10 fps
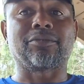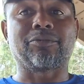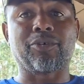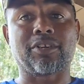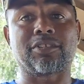
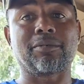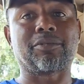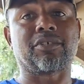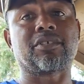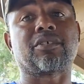water
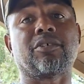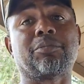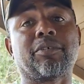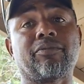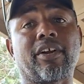temperature is going to
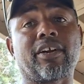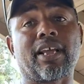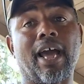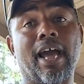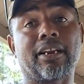be fairly
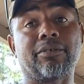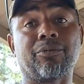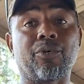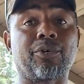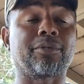hot and
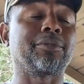warm.